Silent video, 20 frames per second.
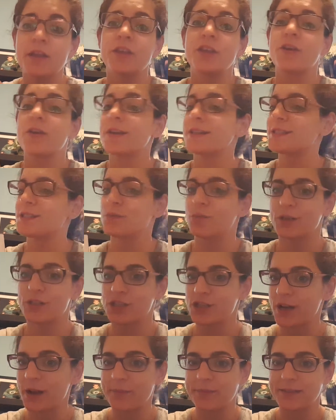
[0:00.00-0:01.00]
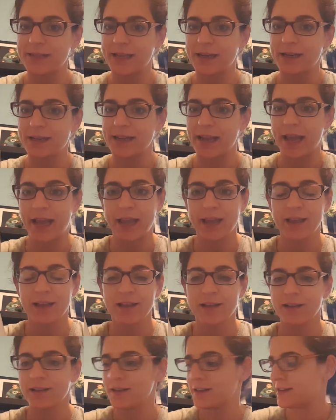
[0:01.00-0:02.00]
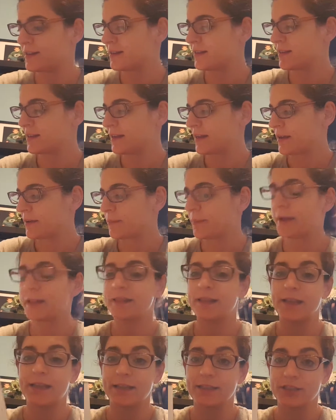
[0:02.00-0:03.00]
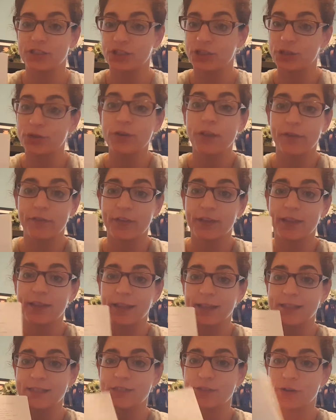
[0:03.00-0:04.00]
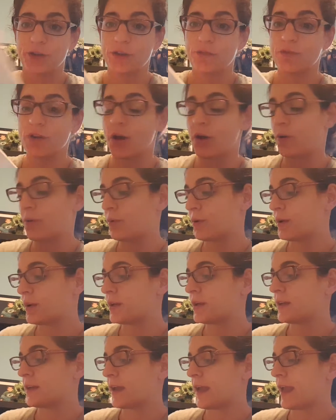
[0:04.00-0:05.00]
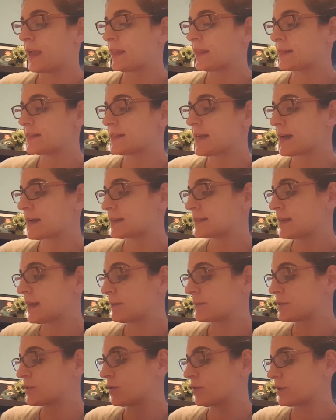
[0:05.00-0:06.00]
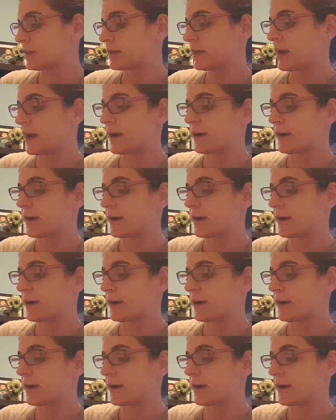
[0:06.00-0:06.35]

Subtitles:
You can switch it up day to day, but they do give you the list so you know. And the exact same. So